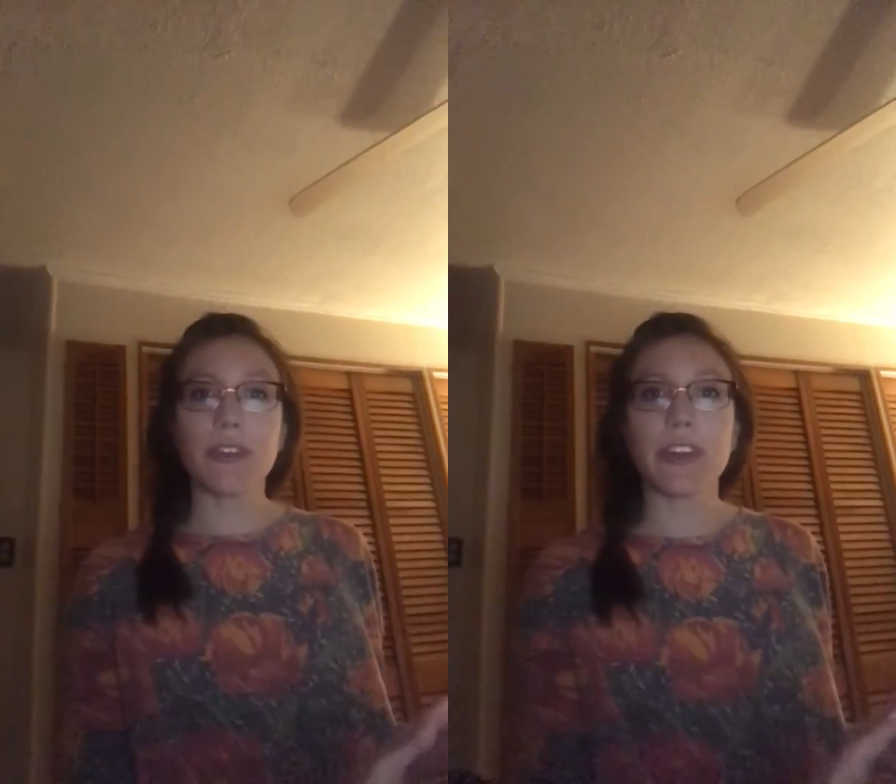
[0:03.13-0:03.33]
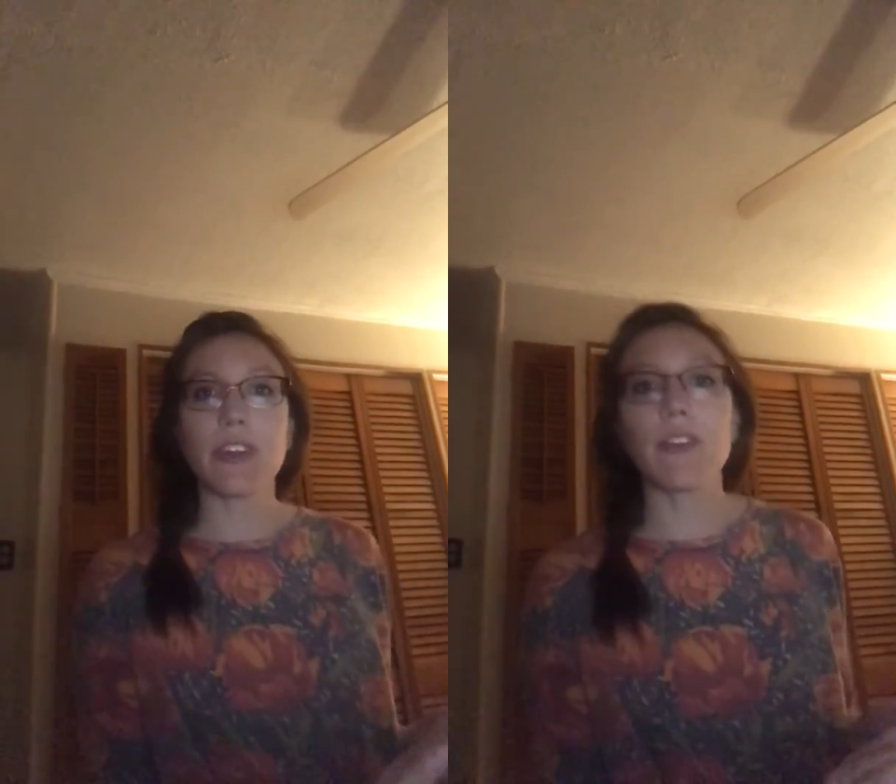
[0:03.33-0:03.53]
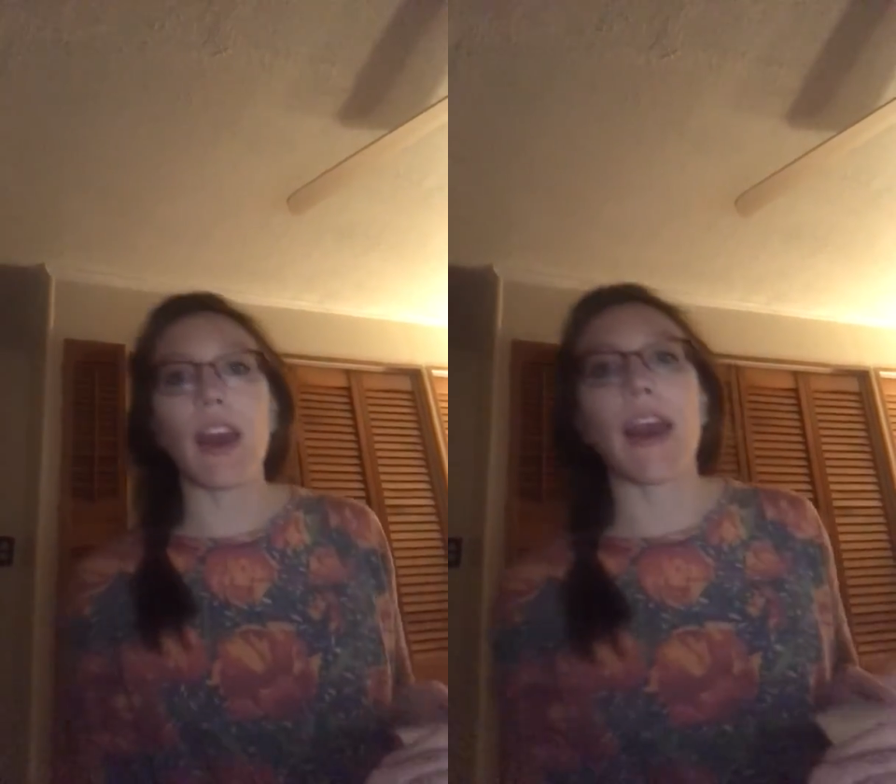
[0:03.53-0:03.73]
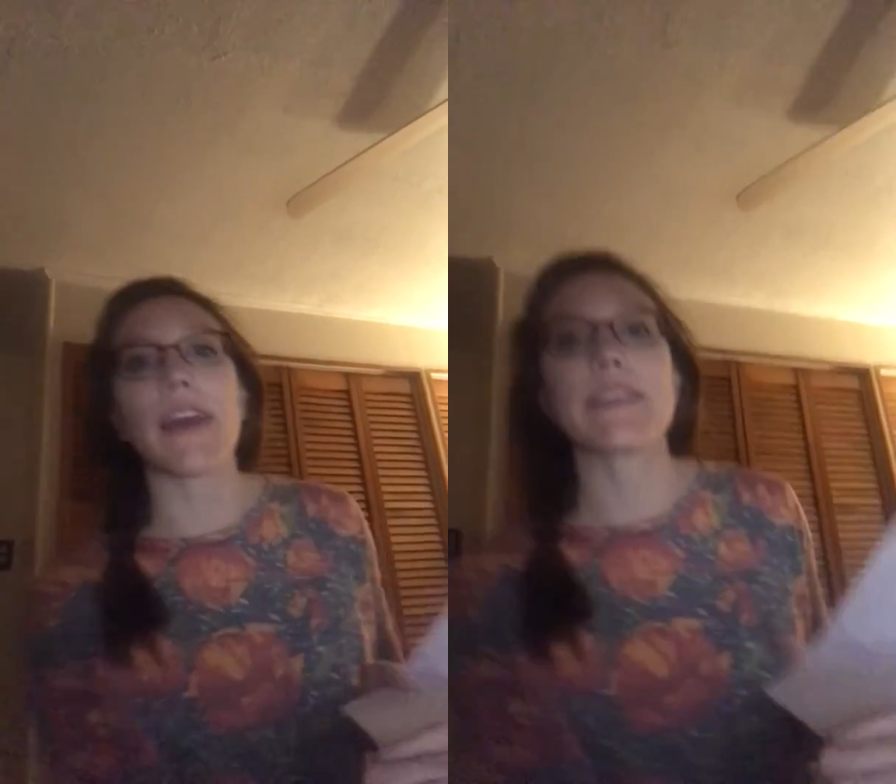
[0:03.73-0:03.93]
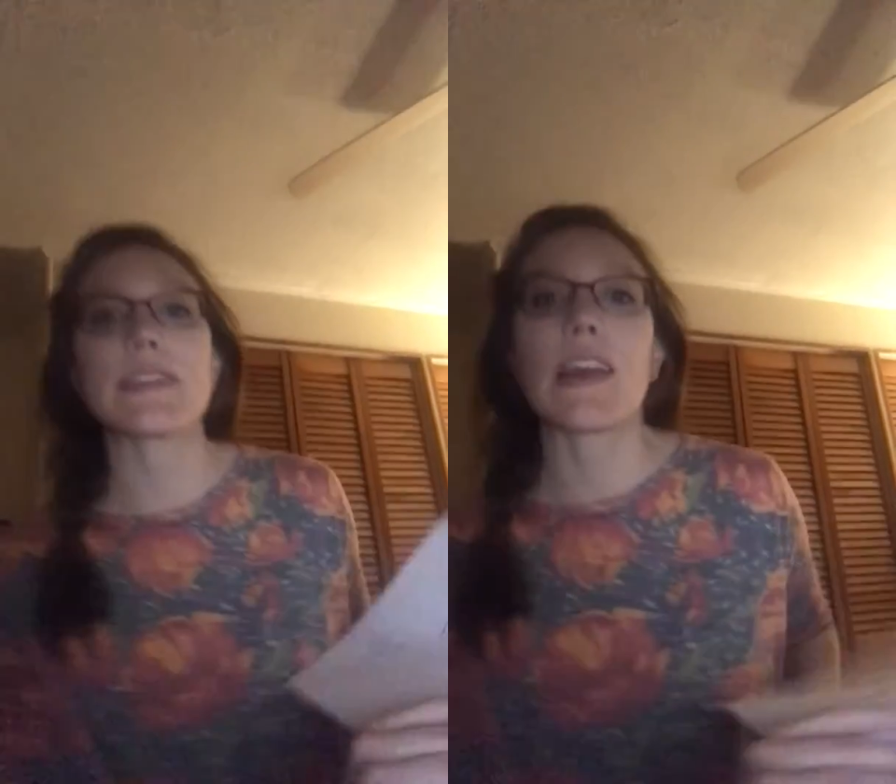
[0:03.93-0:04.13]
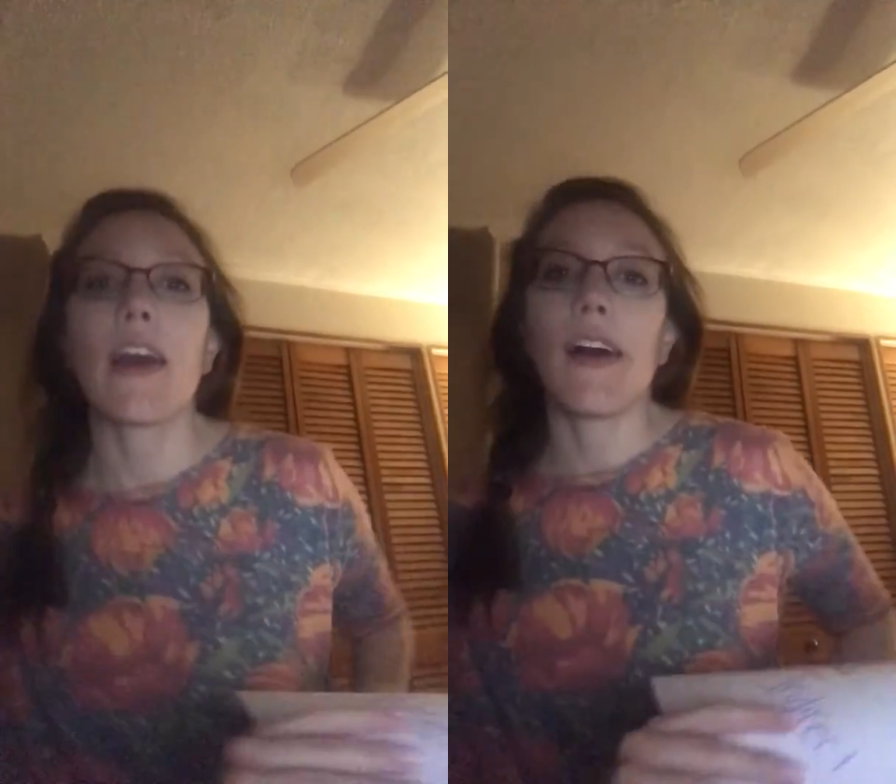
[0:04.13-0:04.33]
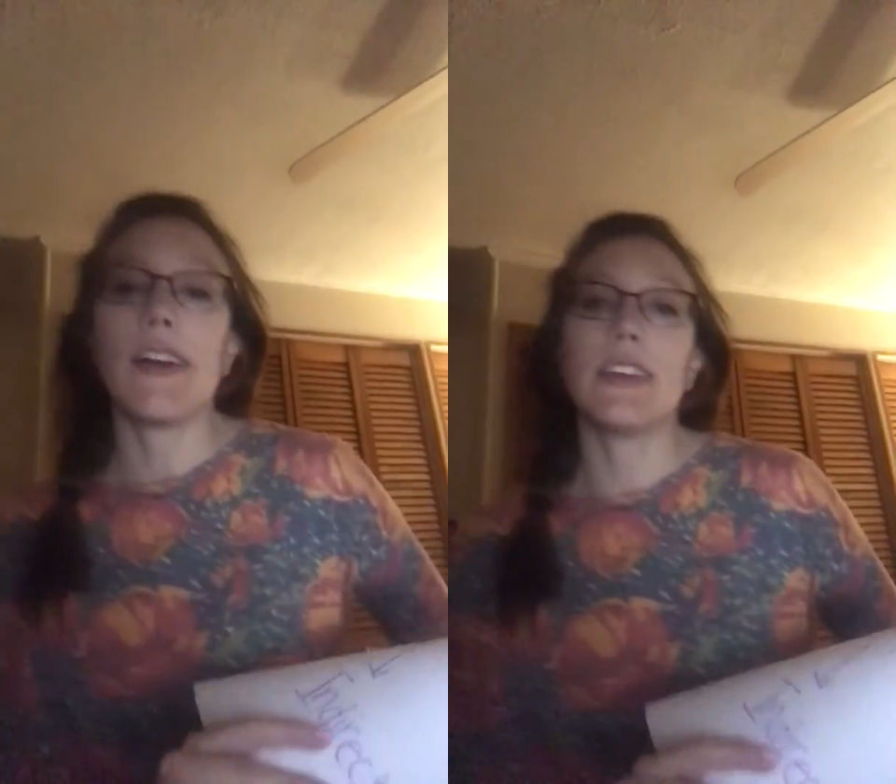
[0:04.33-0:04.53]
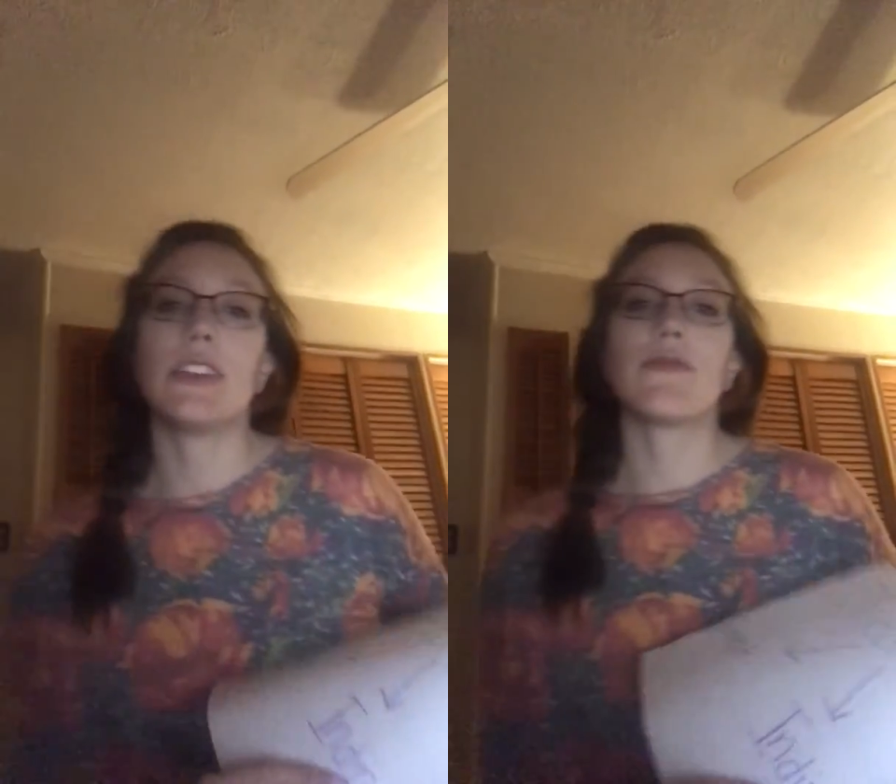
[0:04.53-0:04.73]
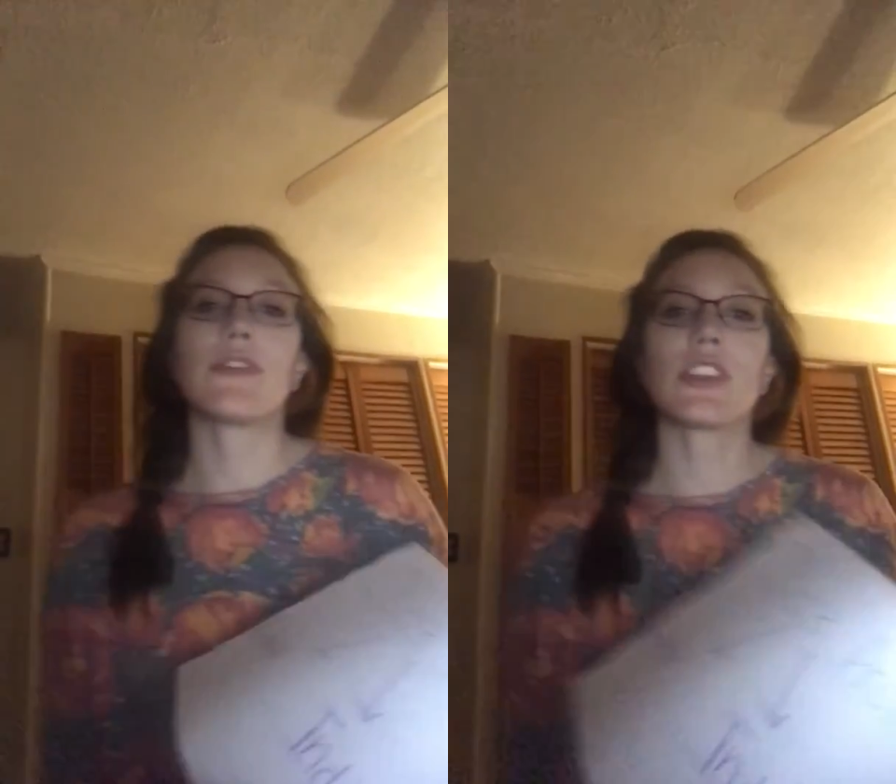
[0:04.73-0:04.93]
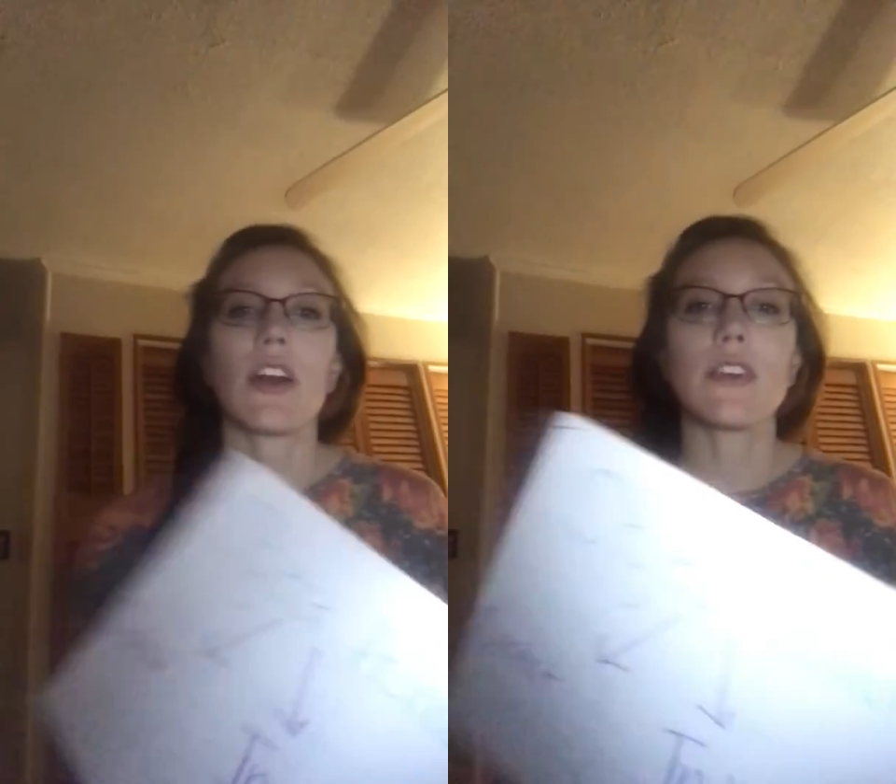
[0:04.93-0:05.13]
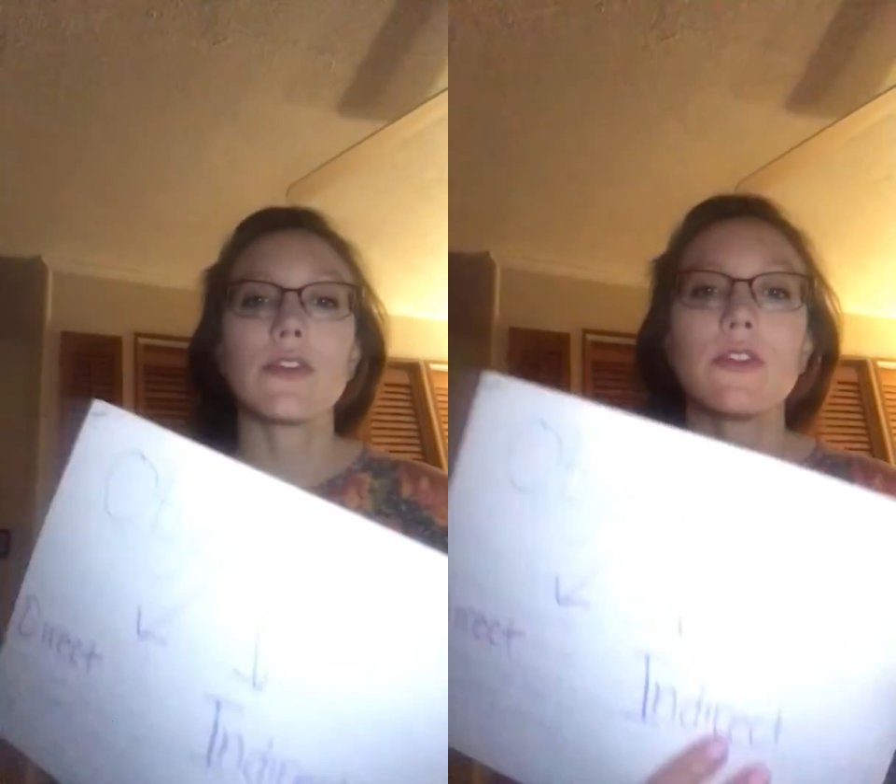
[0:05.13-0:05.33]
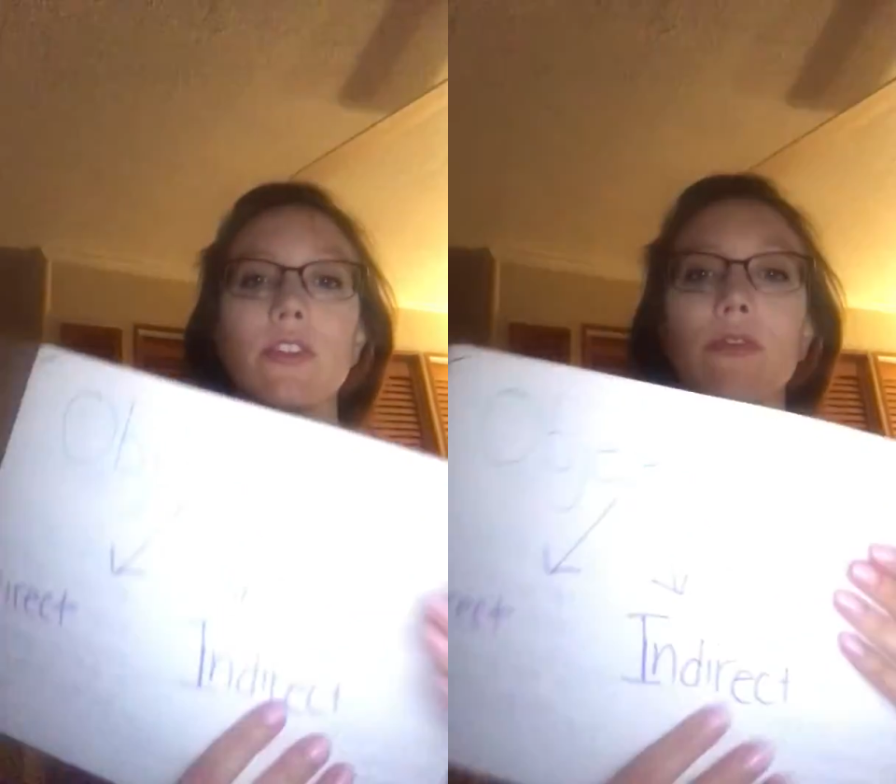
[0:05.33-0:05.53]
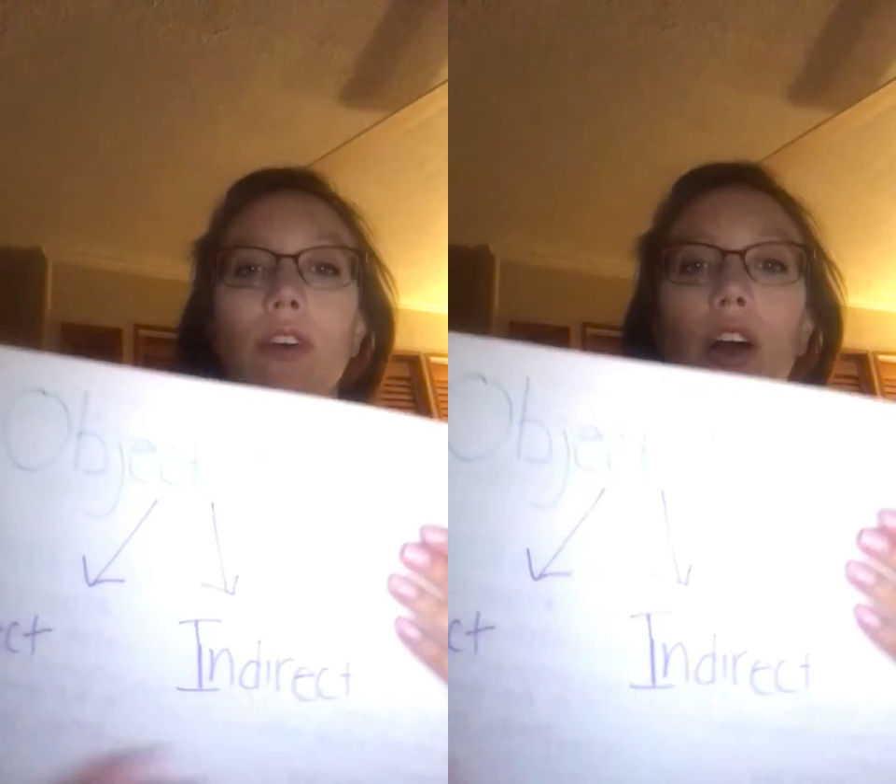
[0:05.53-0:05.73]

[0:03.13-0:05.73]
for you guys in regards to